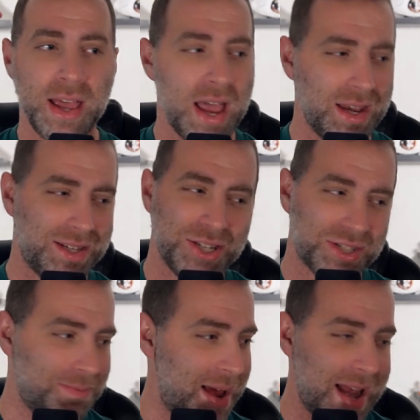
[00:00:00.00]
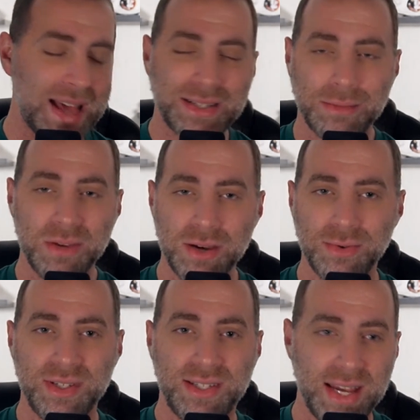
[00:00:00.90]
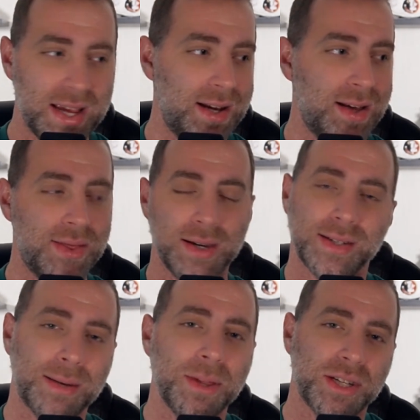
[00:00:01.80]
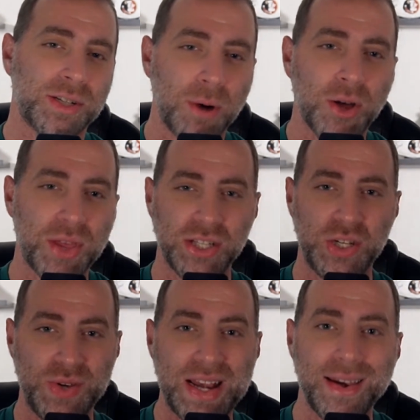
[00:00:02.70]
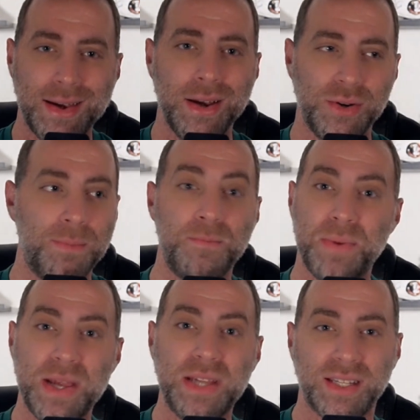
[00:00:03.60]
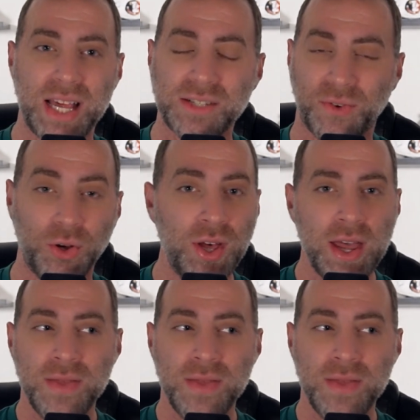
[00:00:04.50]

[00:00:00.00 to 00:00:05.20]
It just, SMU did some of the small things you needed to do to be successful.